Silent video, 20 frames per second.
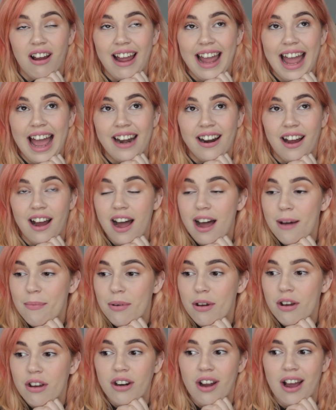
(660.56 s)
I had
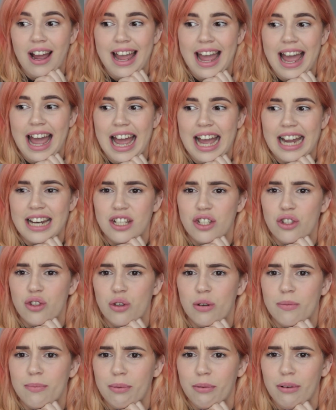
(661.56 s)
heartburn, I had
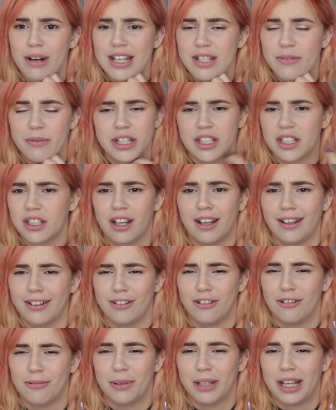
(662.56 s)
sore breasts, which are
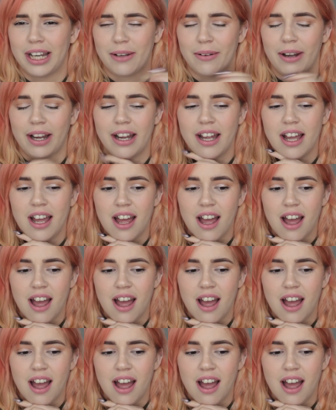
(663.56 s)
normal anyway.